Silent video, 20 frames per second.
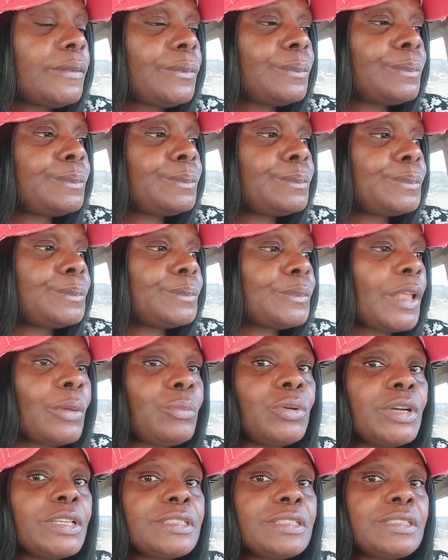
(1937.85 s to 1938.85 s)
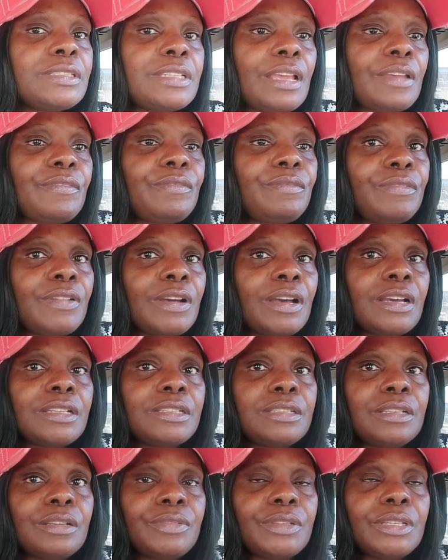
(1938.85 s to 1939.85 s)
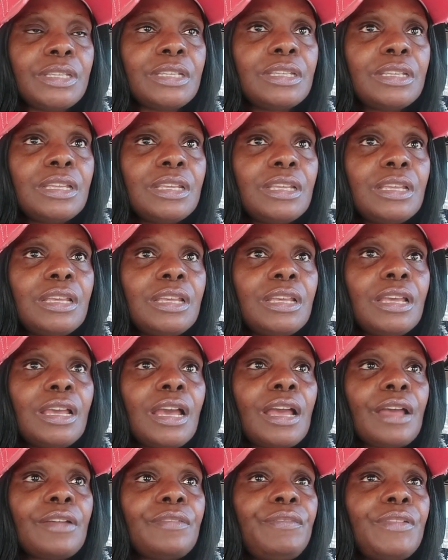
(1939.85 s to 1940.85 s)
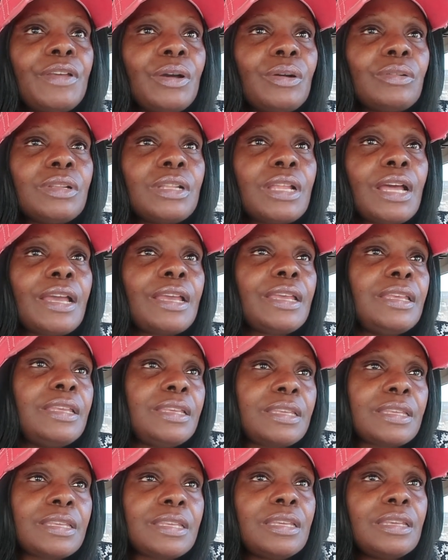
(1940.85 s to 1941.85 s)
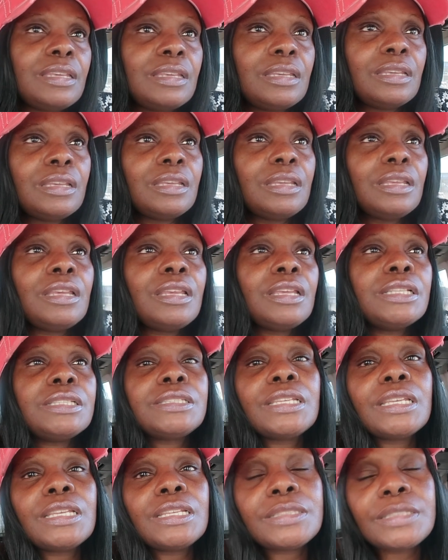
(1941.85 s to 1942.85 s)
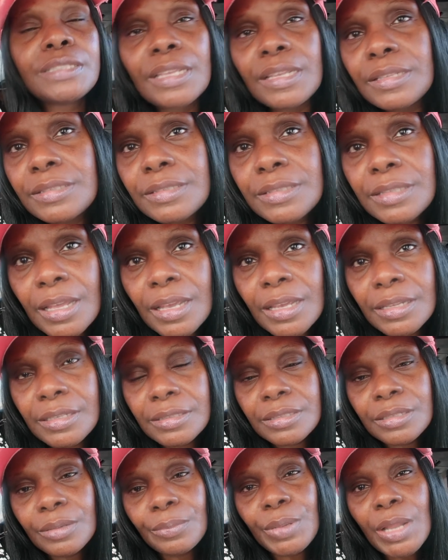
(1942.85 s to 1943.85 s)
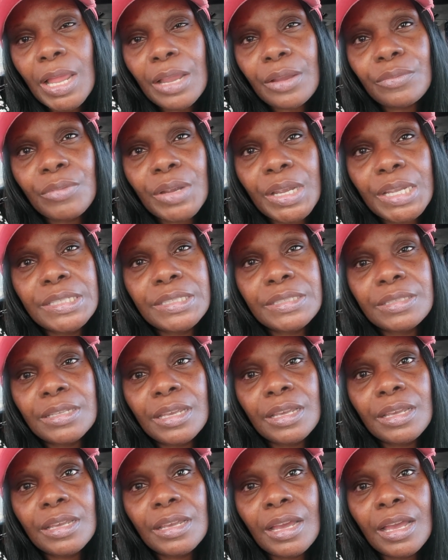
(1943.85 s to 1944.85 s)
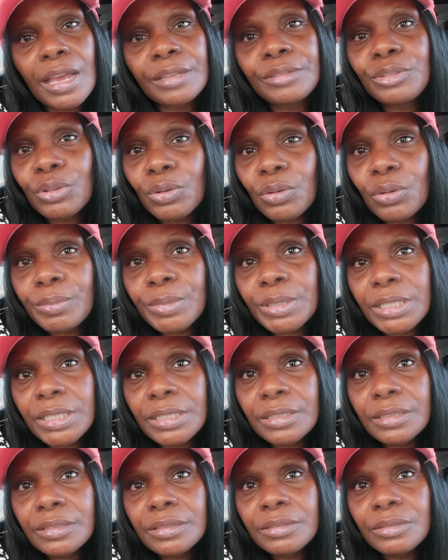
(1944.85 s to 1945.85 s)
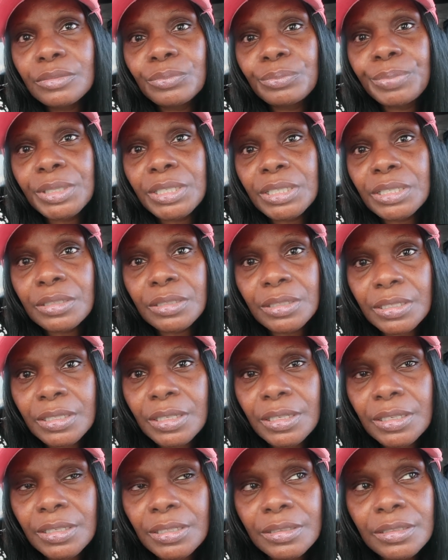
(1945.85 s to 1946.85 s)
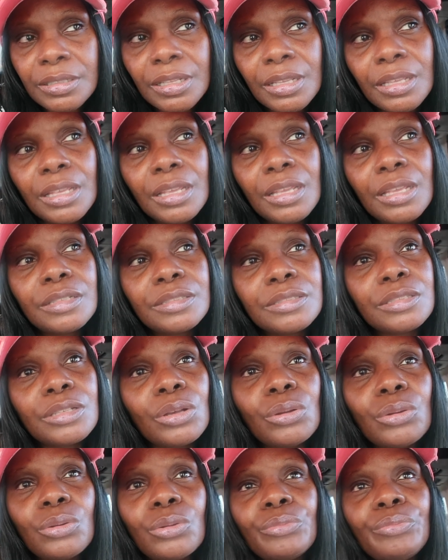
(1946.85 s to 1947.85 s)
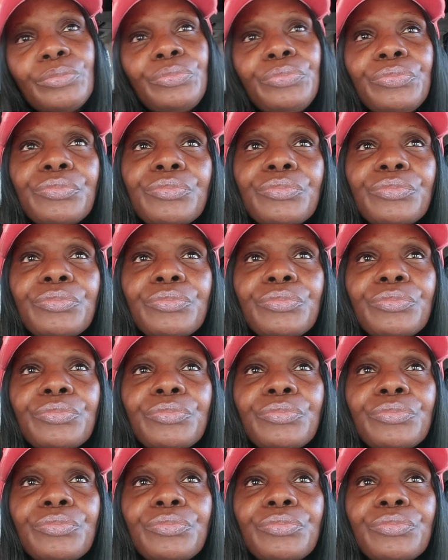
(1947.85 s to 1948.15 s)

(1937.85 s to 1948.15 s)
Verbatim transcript: mm, I wasn't that fond of it. I felt like it didn't taste like the black rice that I normally been cooking. So